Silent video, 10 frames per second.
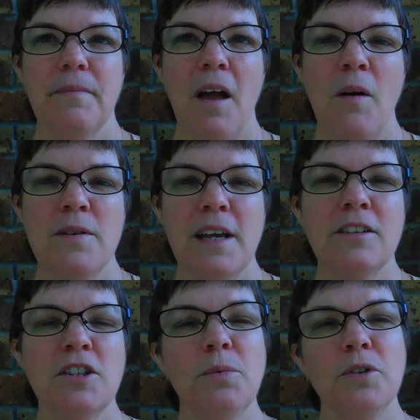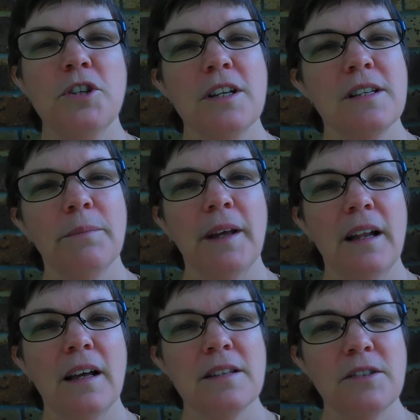I was actually watching something
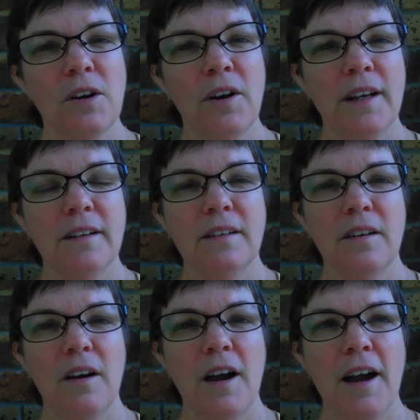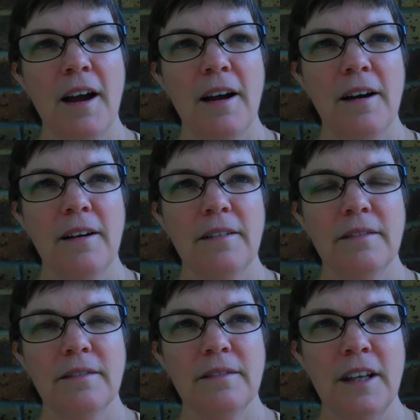last night
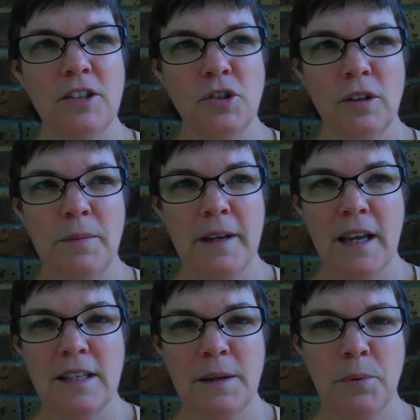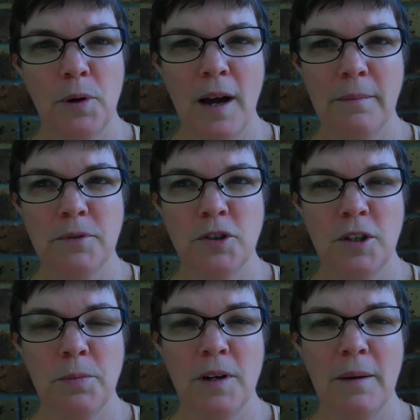that Julie McKenzie put up.
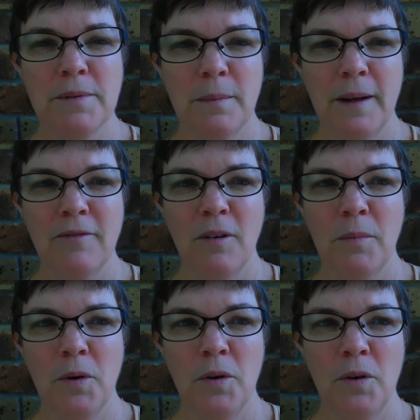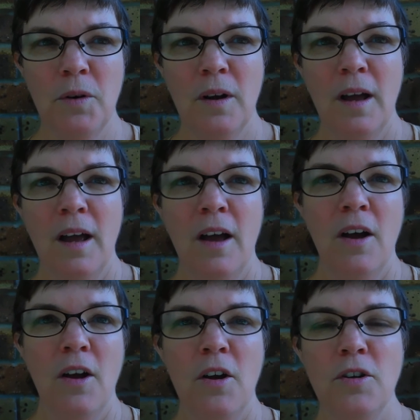She put up something from her
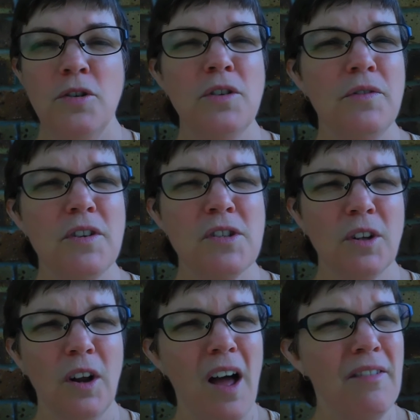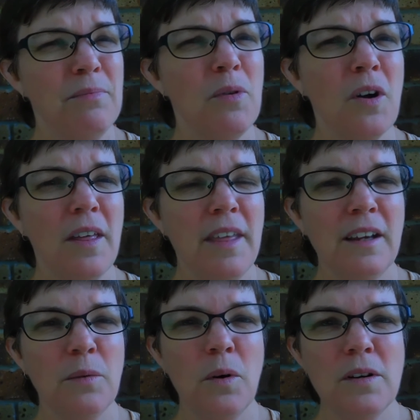Universal Life book, I
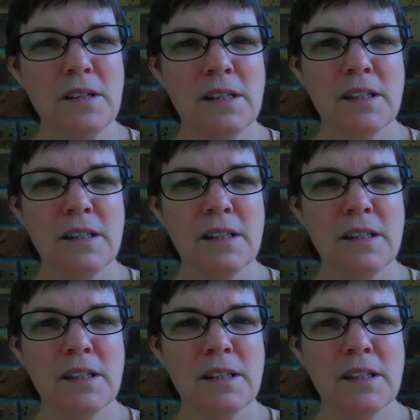think it was.